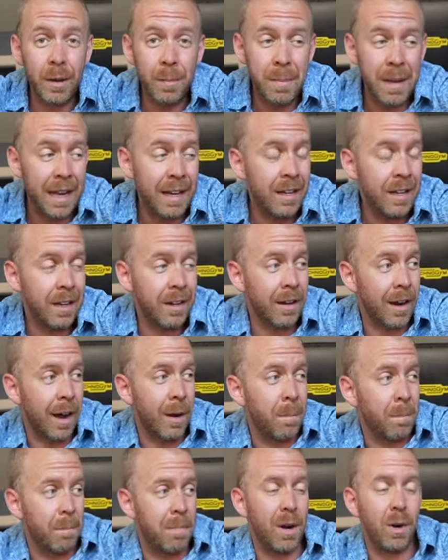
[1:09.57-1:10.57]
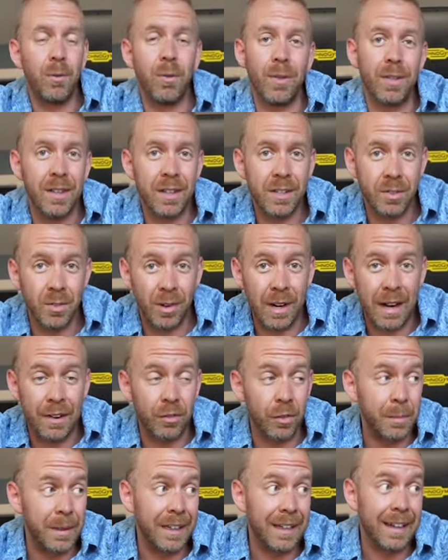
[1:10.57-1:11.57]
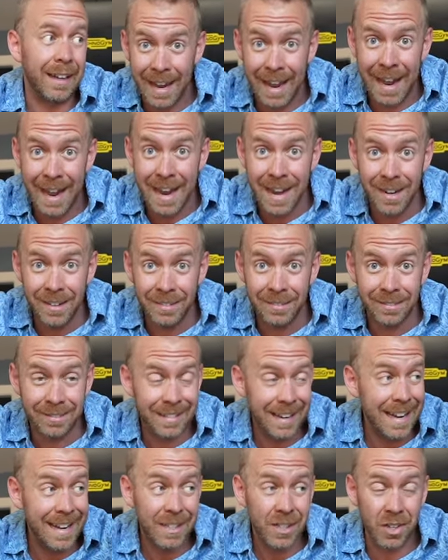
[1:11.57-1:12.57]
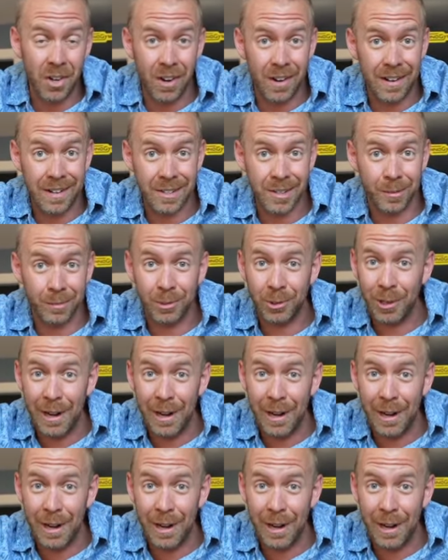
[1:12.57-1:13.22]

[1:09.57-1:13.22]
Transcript: opinion about this gravel bike. A, it's awesome.